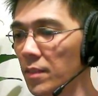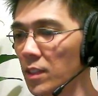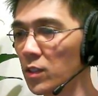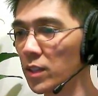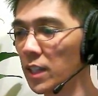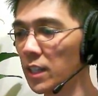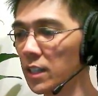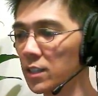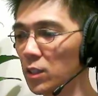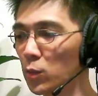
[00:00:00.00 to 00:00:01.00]

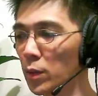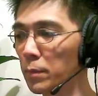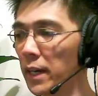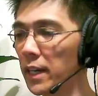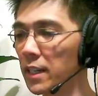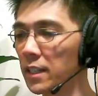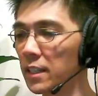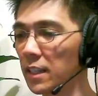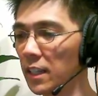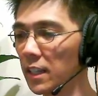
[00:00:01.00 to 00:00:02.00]
Okay, so we're back,
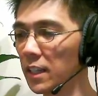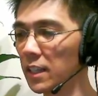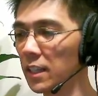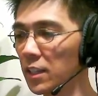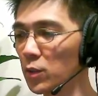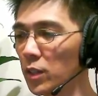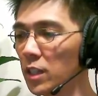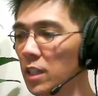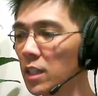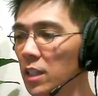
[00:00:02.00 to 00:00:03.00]
and in
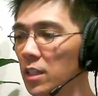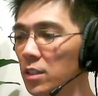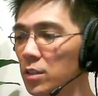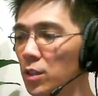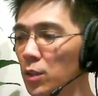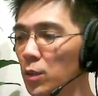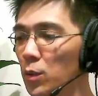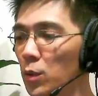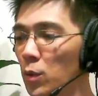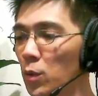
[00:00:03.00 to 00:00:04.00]
3,
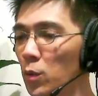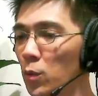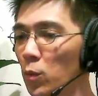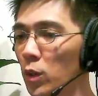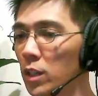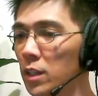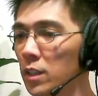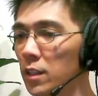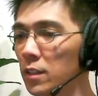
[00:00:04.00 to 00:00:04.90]
2, 1.